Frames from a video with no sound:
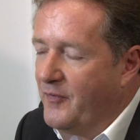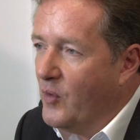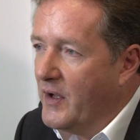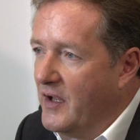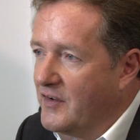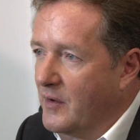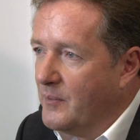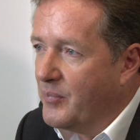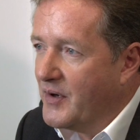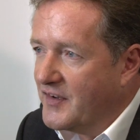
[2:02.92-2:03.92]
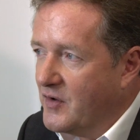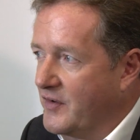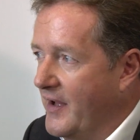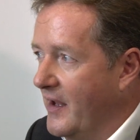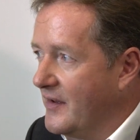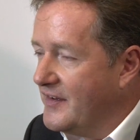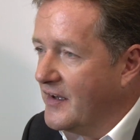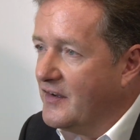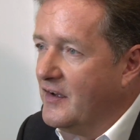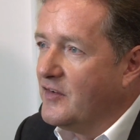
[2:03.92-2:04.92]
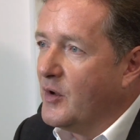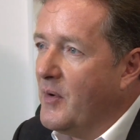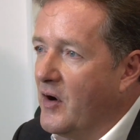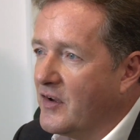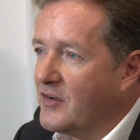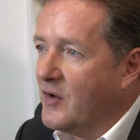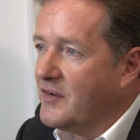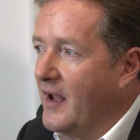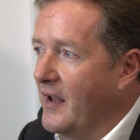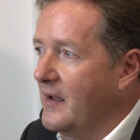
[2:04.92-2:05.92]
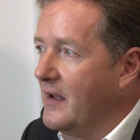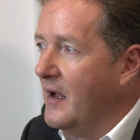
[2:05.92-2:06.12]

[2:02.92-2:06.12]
4 years on Britain's Got Talent, 6 years on America's Got Talent.